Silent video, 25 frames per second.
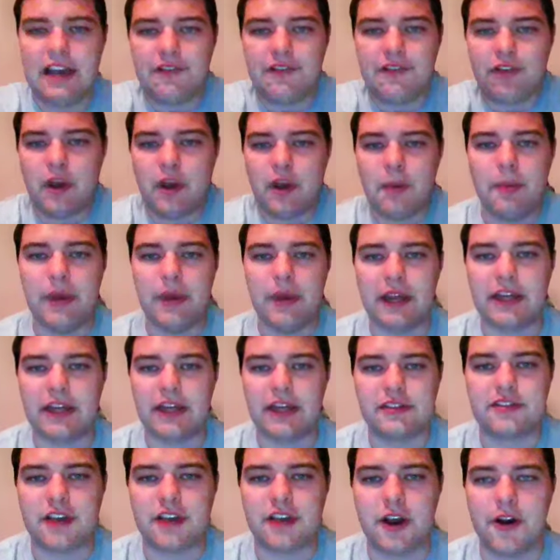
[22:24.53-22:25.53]
definitely a big
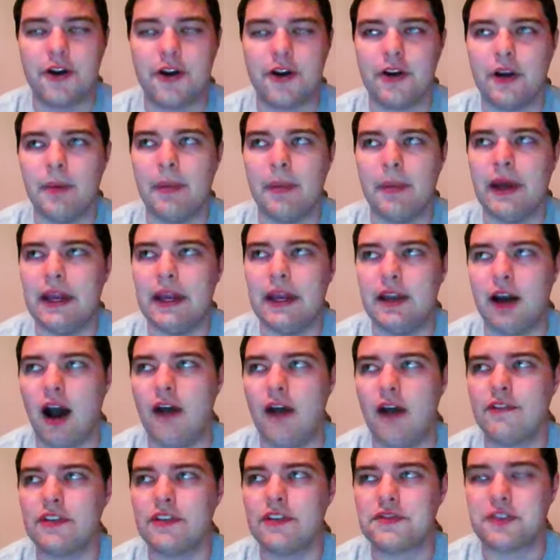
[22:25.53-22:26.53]
concern. I mean,
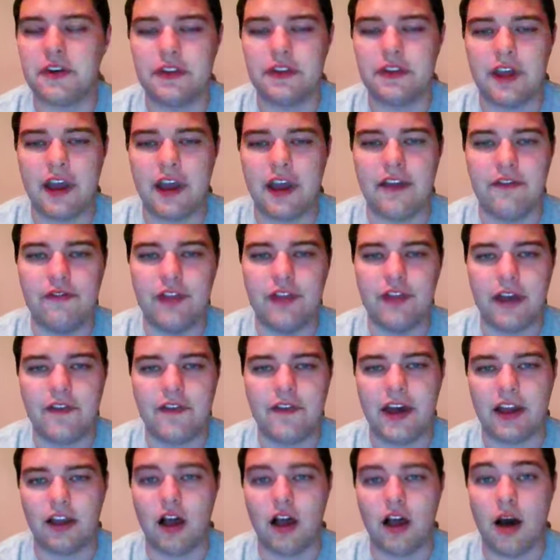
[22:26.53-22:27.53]
obviously
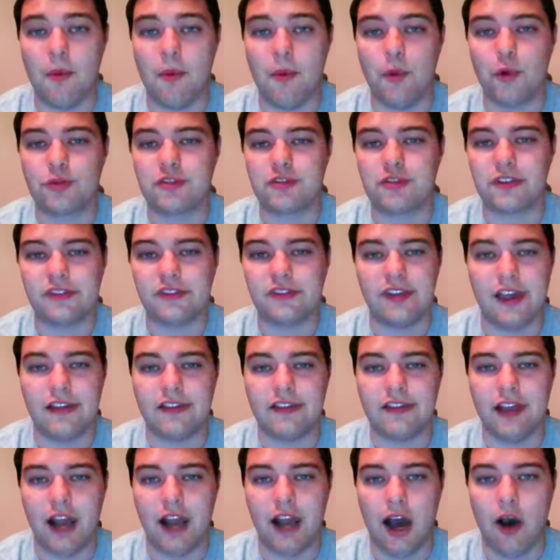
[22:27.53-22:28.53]
they've had a lot more
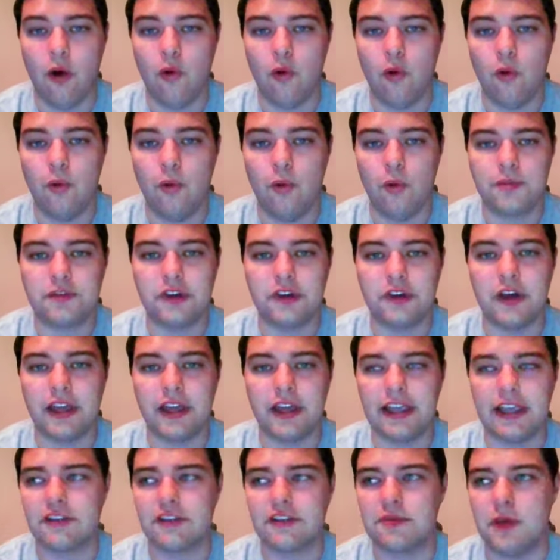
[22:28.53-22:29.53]
success at home, so
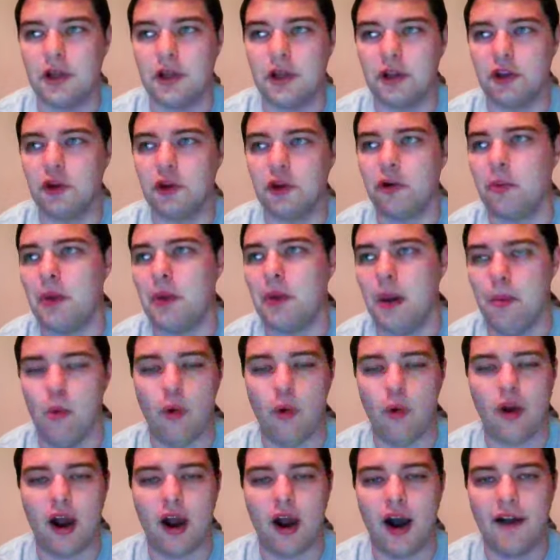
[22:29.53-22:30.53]
it gives me a little bit
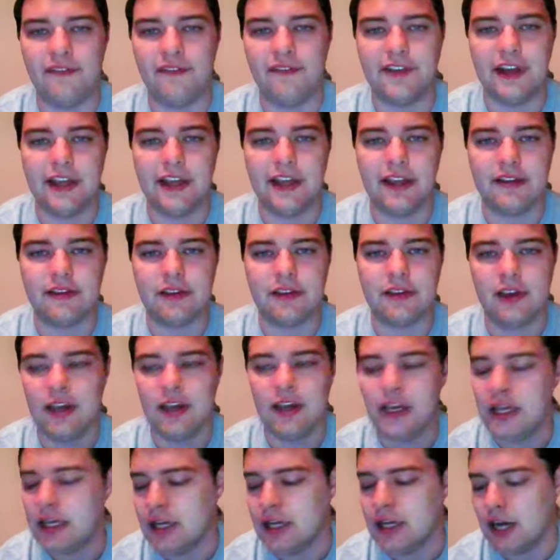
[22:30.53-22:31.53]
more confidence.
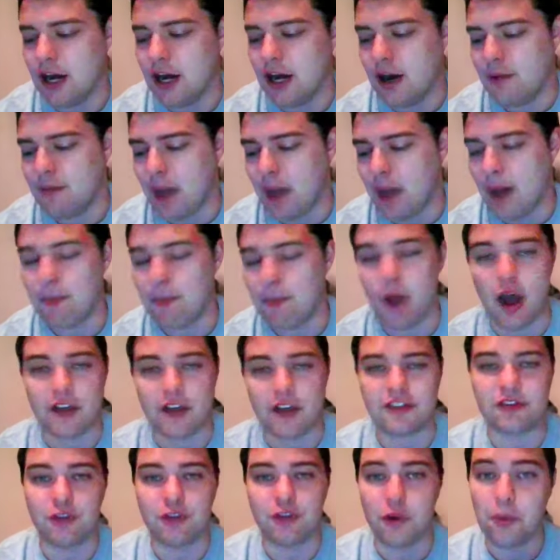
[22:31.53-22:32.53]
I'm
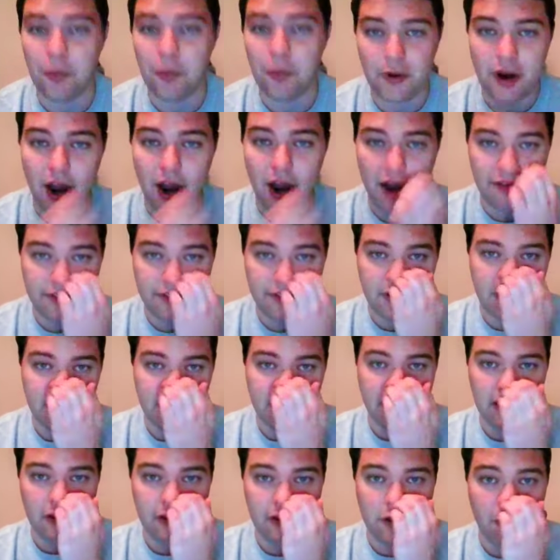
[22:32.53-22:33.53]
not super
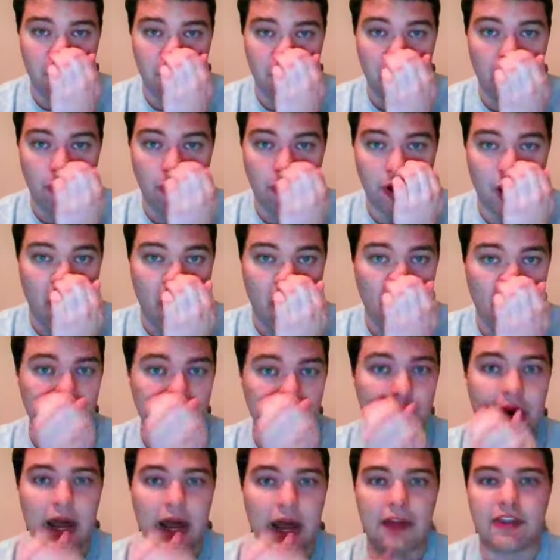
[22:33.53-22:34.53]
confident that they'll pull it
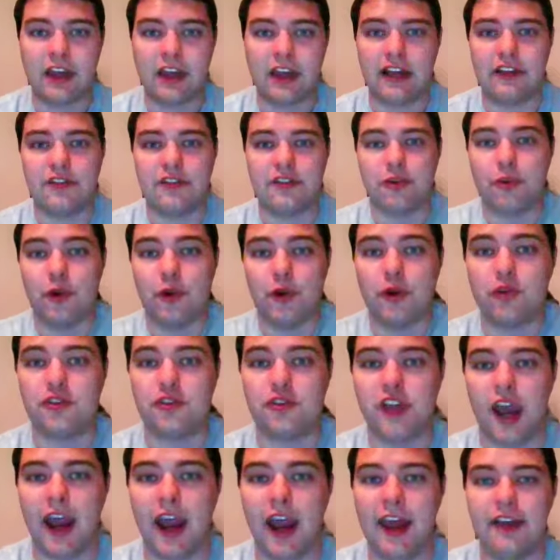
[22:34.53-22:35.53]
off, but I think it's a real
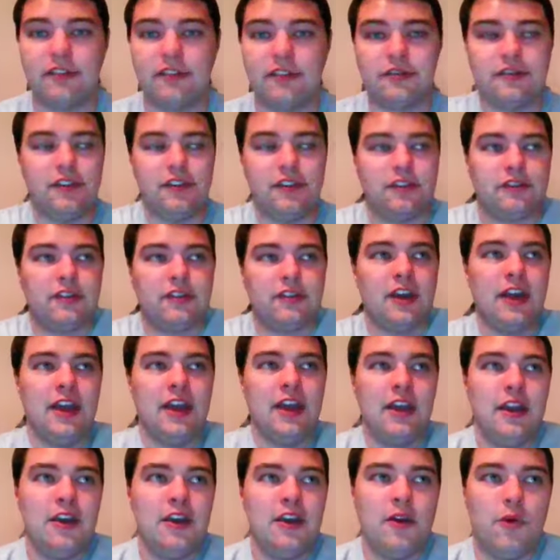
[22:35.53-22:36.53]
chance just
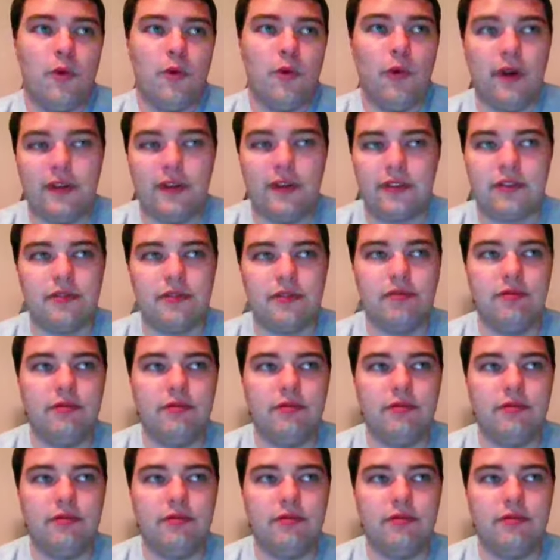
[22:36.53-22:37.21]
with